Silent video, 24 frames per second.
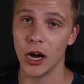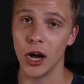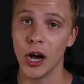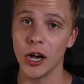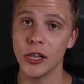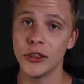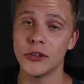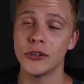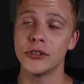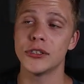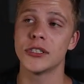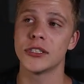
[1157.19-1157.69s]

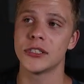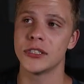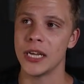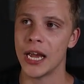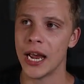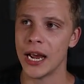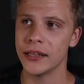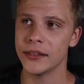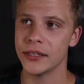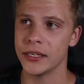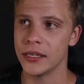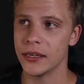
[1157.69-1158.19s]

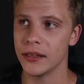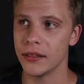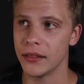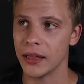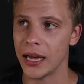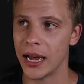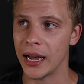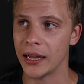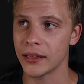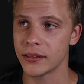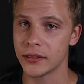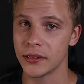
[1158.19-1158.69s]
understanding
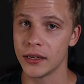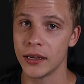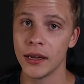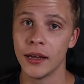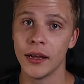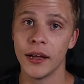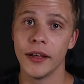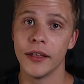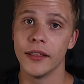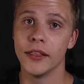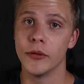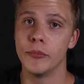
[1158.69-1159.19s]
that
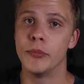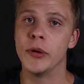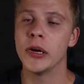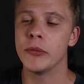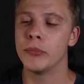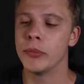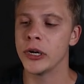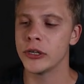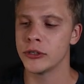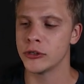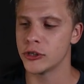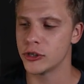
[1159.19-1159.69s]
the
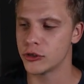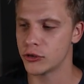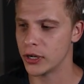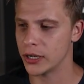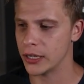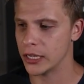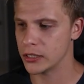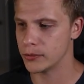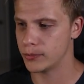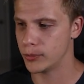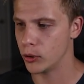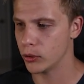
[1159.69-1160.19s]
big picture
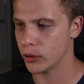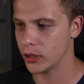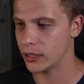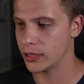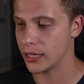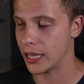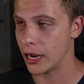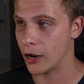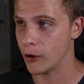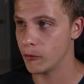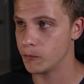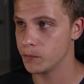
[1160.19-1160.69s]
trend has broken
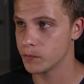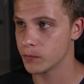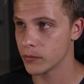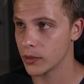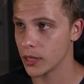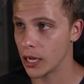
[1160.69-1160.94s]
down.